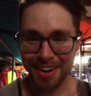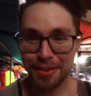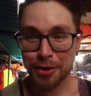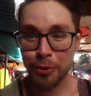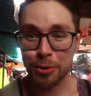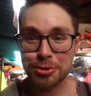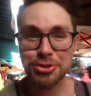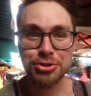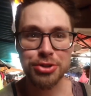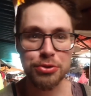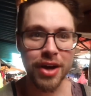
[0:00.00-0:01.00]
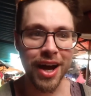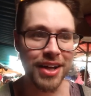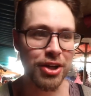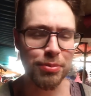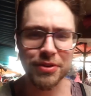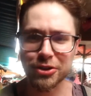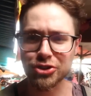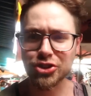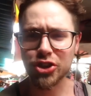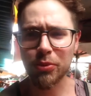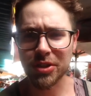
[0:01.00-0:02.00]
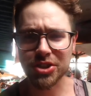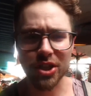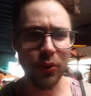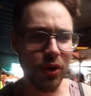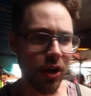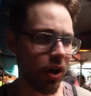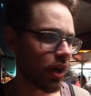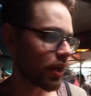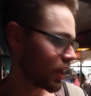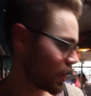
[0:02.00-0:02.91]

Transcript: The corners are so tight in here, but there's so much going on.